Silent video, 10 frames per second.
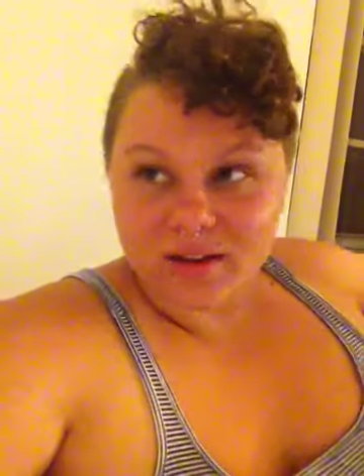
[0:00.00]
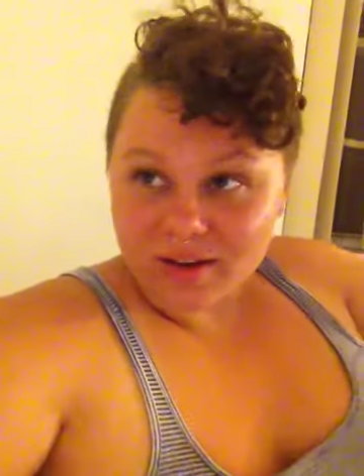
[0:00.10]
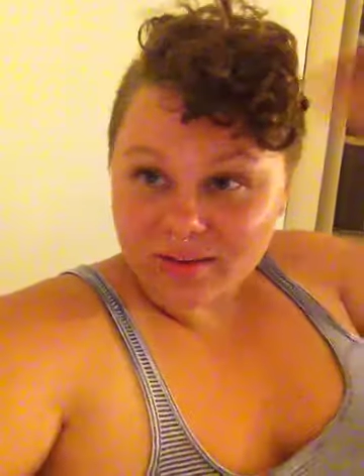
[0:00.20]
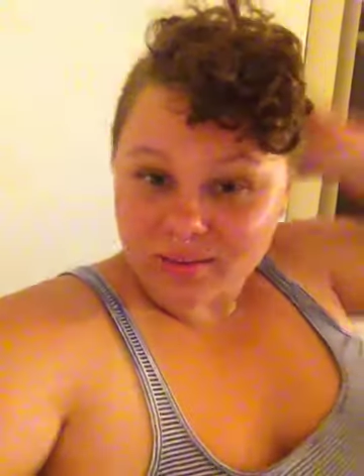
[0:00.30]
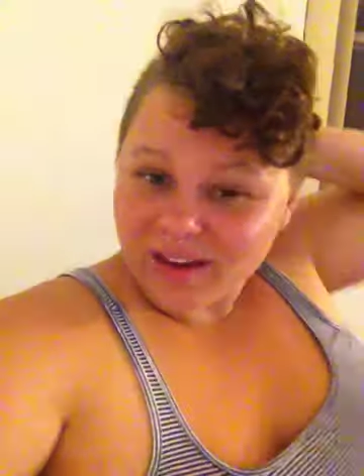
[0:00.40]

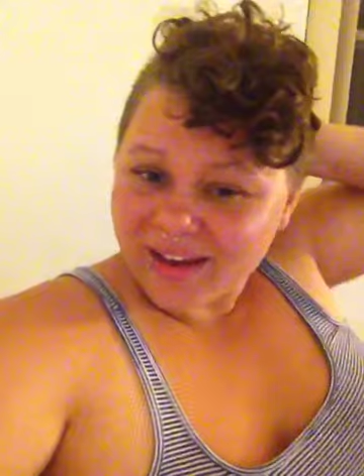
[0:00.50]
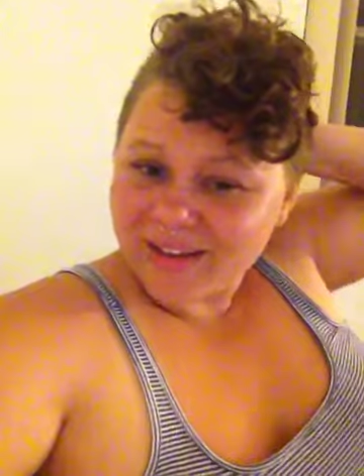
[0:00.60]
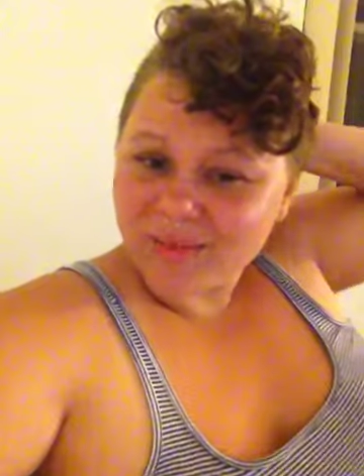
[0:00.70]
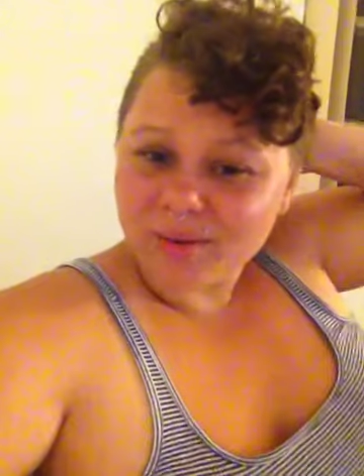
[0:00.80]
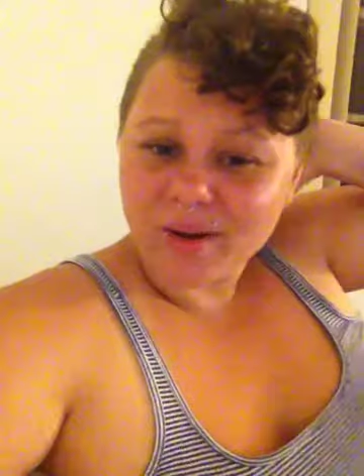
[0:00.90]
Because we
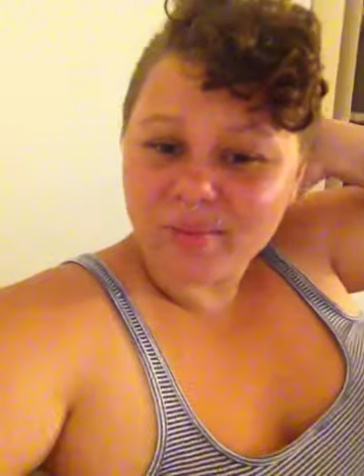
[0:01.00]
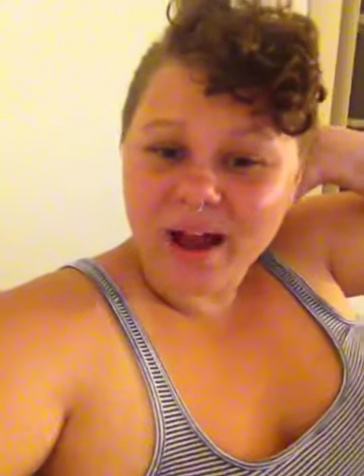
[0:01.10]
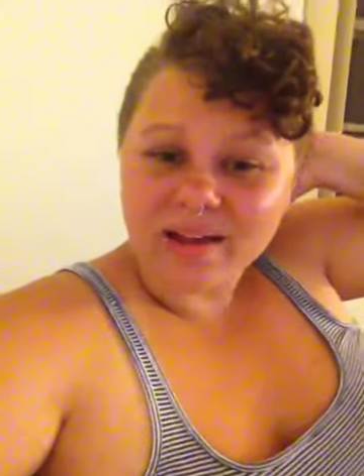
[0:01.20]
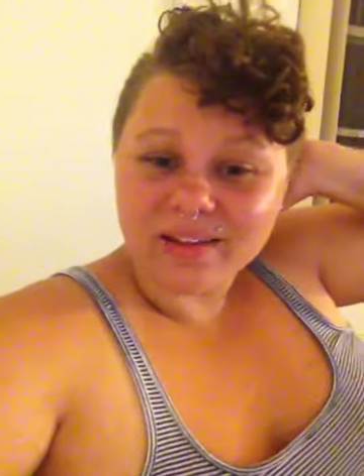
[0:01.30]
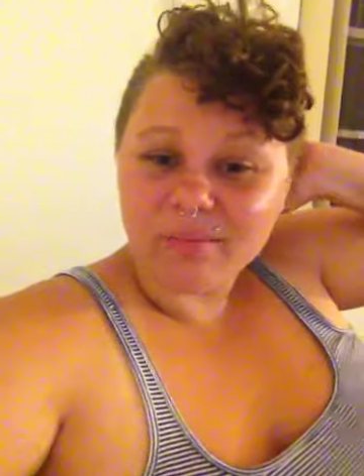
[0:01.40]
ended pretty
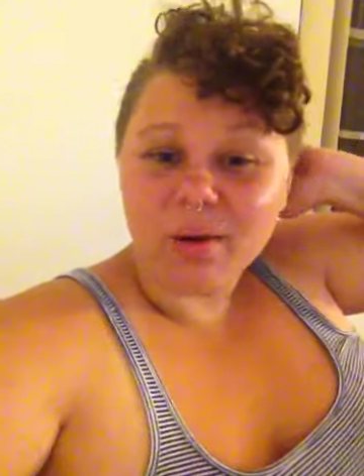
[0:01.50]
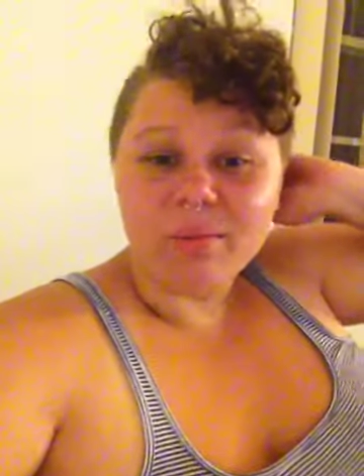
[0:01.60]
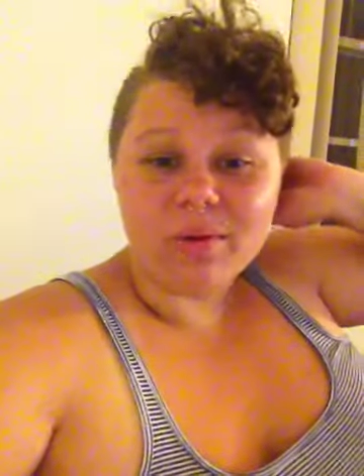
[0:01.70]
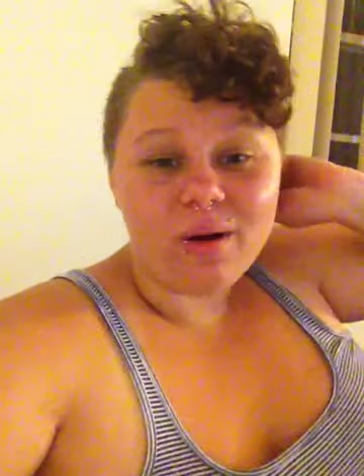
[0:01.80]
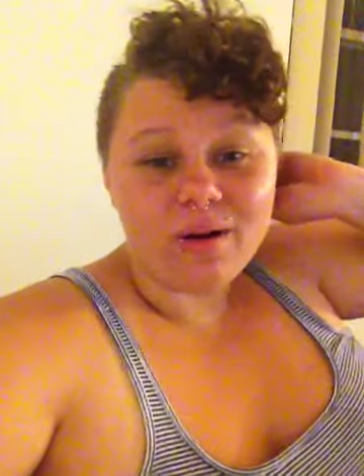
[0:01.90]
badly. But
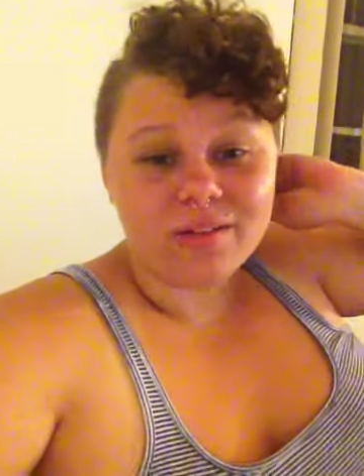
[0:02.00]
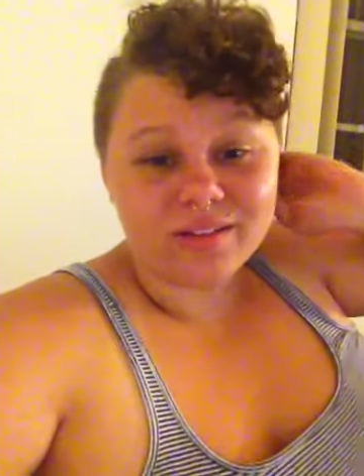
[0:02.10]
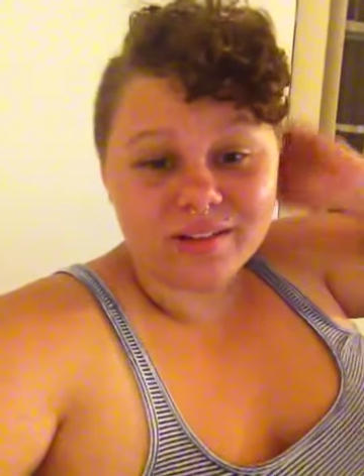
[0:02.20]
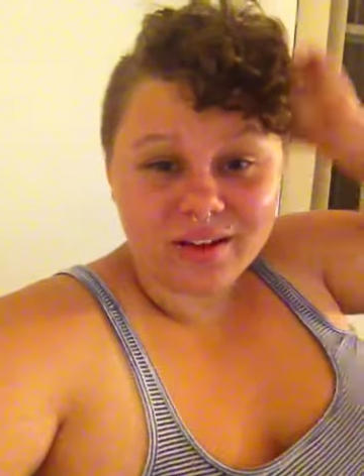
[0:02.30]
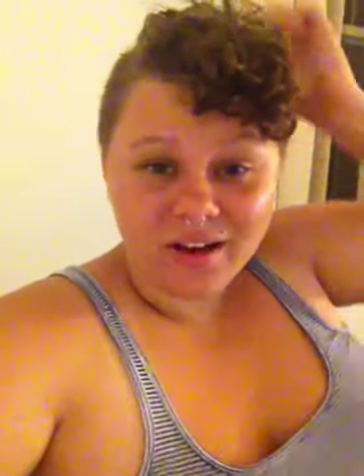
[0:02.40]
we were
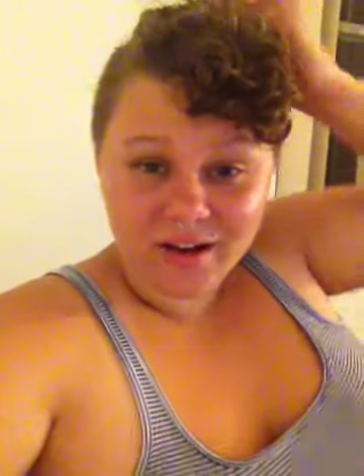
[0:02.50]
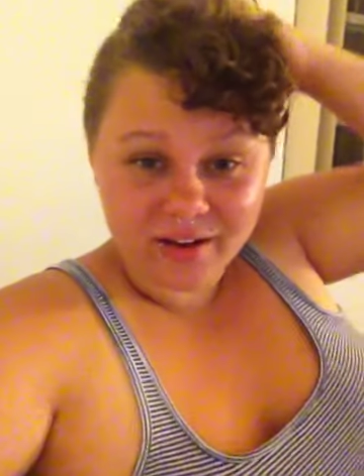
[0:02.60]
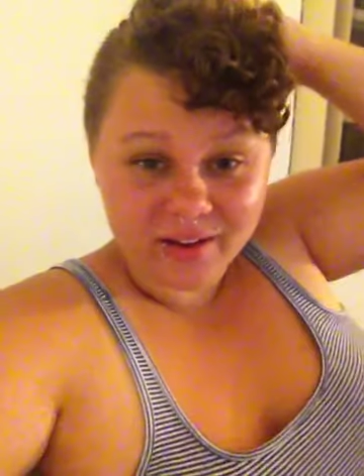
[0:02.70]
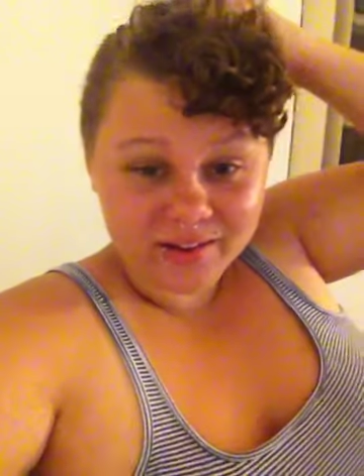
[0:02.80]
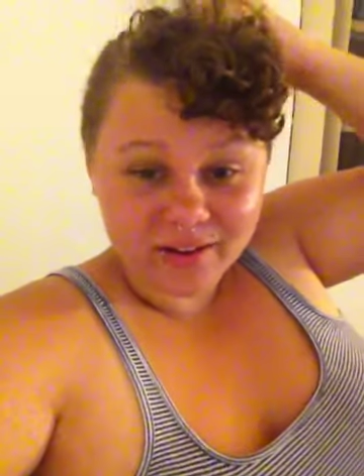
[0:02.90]
also
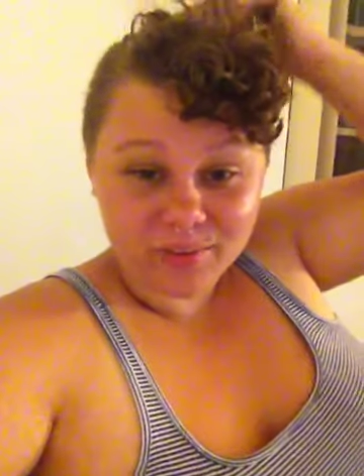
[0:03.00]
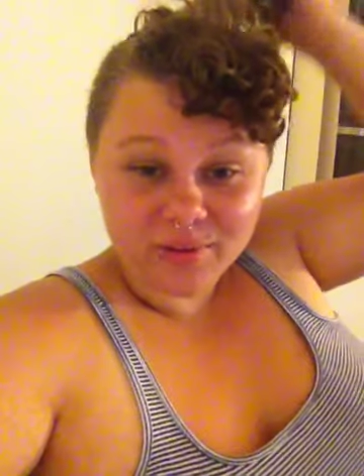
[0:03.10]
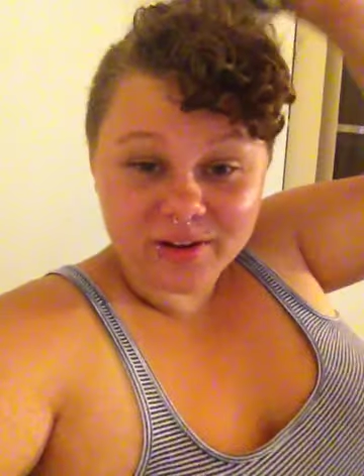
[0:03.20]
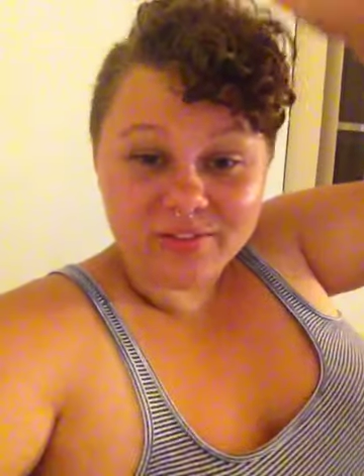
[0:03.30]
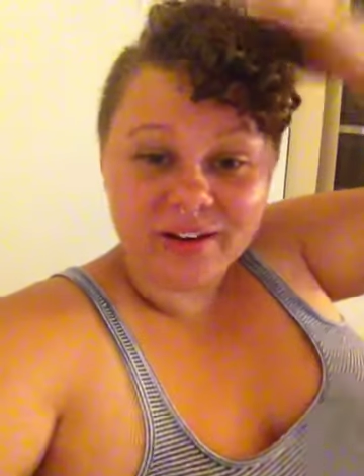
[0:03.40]
young and, like,
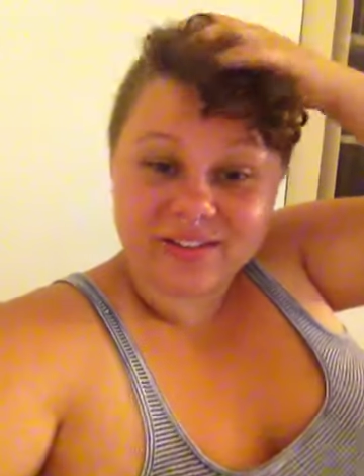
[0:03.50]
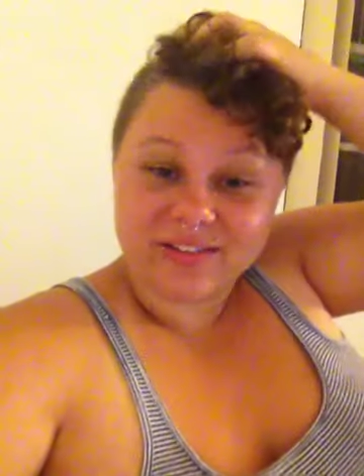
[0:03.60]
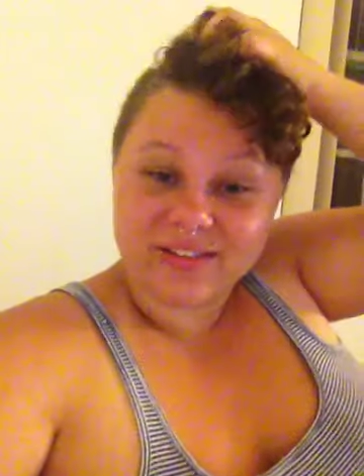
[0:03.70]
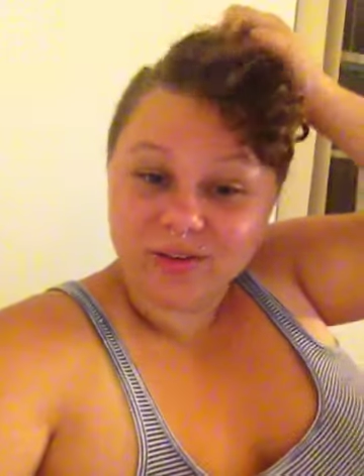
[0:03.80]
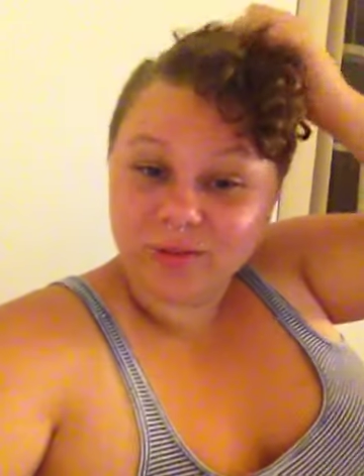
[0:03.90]
pretty fucking
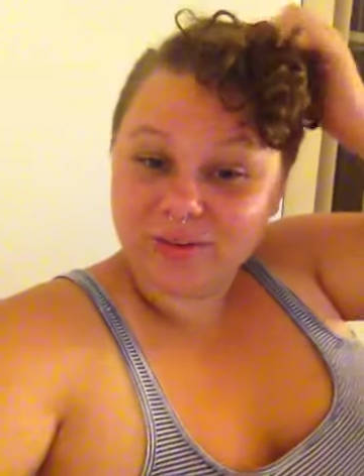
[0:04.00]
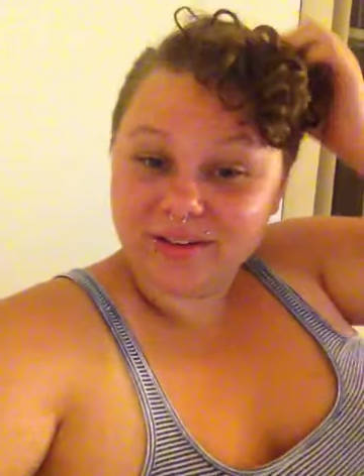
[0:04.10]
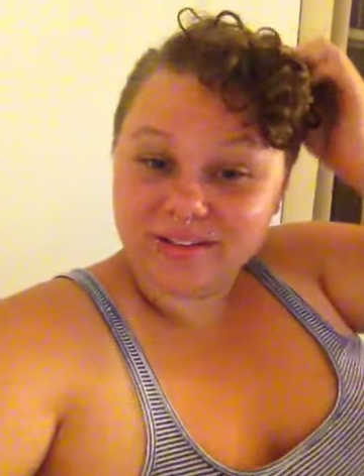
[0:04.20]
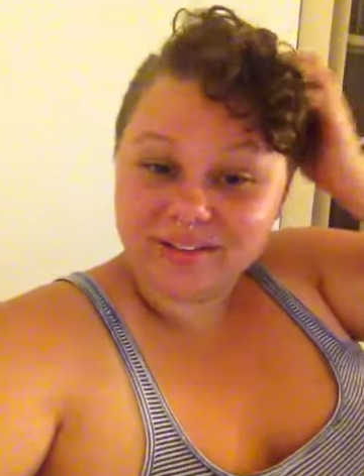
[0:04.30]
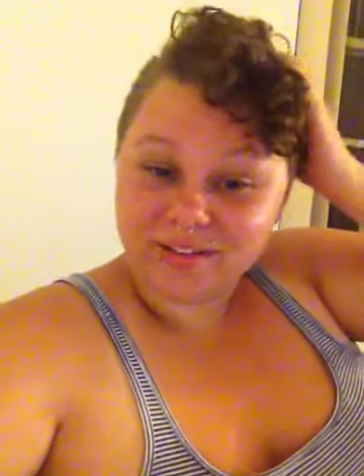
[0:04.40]

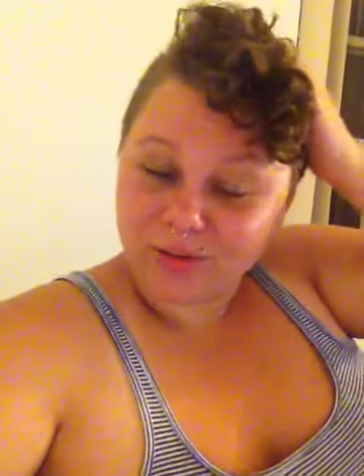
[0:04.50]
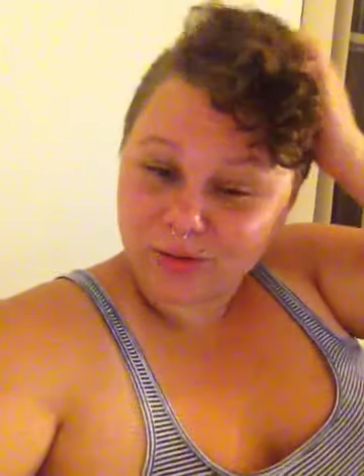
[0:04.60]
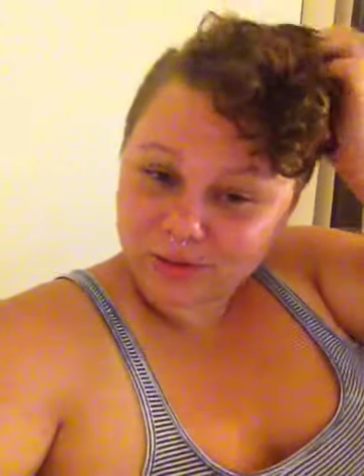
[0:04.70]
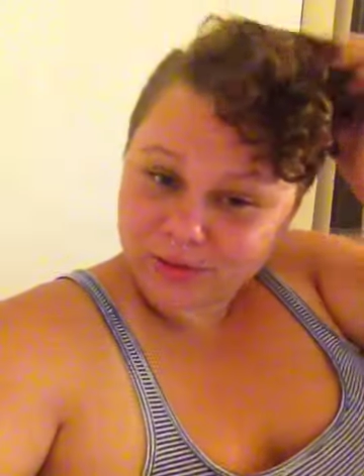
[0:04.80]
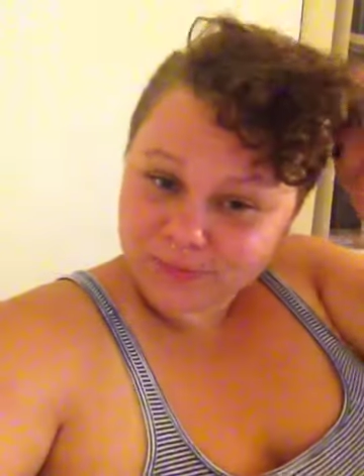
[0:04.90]
stupid.
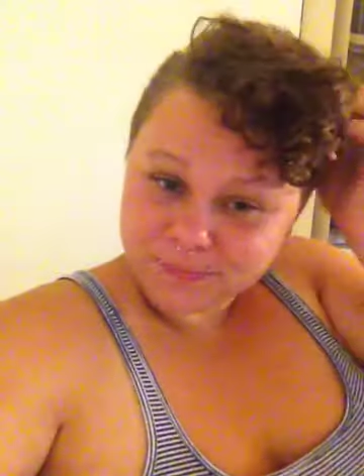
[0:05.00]
So,